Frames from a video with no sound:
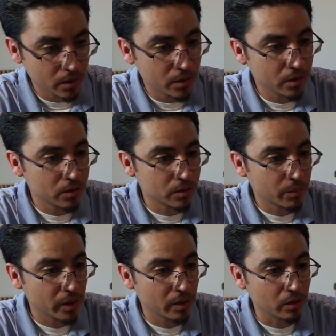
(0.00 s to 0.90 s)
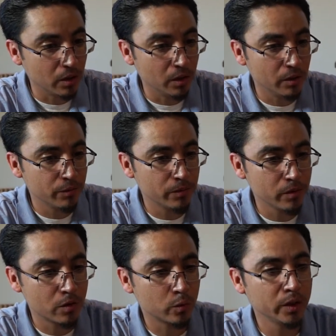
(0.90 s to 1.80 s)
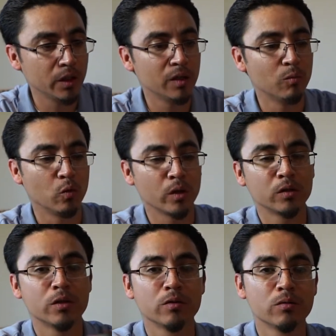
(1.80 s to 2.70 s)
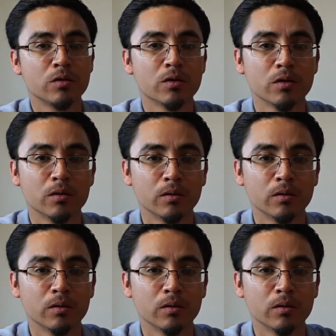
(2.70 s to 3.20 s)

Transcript: Here's a pair of 3M work tunes.